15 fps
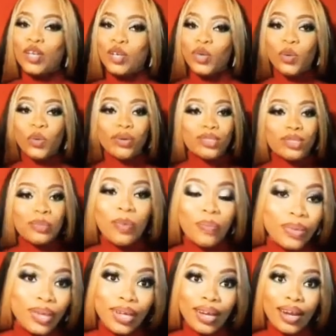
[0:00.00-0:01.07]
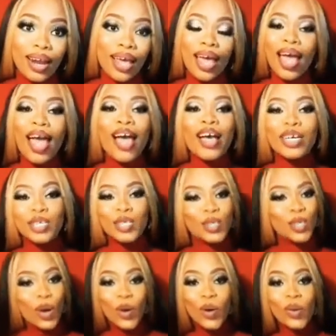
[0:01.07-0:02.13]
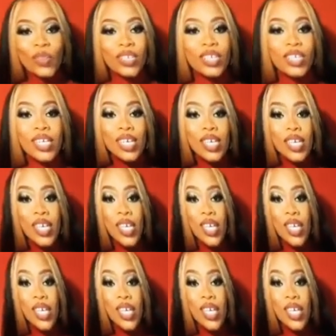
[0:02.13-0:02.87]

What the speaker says: You know what's popping. So the next